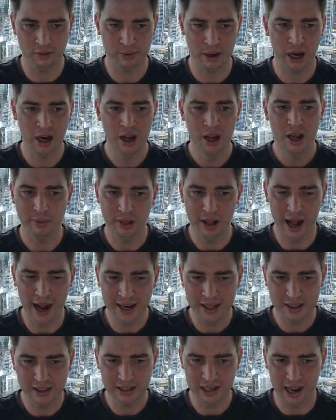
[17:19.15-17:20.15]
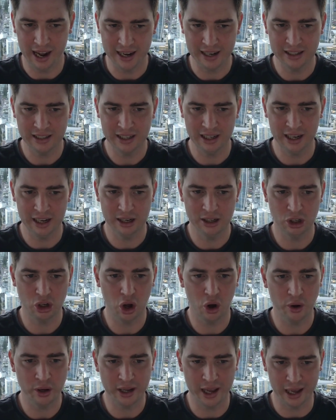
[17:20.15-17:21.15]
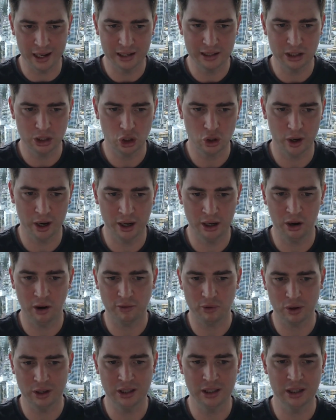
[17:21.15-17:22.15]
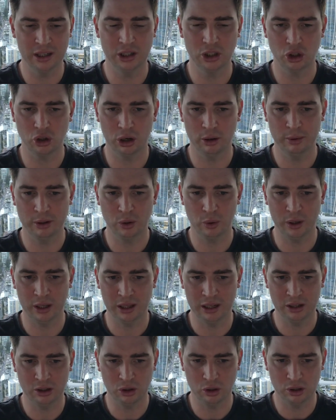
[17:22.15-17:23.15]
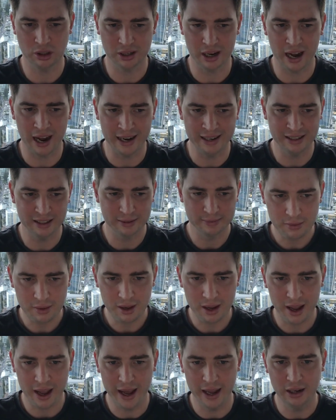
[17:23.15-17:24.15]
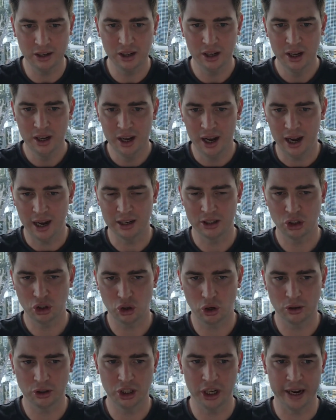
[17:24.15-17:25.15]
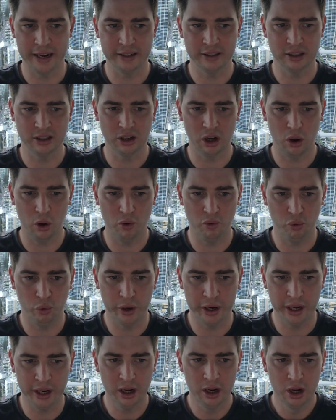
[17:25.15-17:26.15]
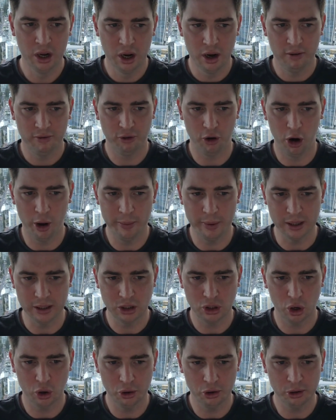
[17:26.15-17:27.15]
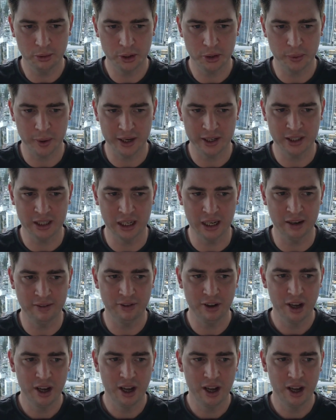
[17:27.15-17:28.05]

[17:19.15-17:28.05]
But like the Tigers here to go against the trend of recent history between these 2 sides, and strong chances of winning. From a total perspective,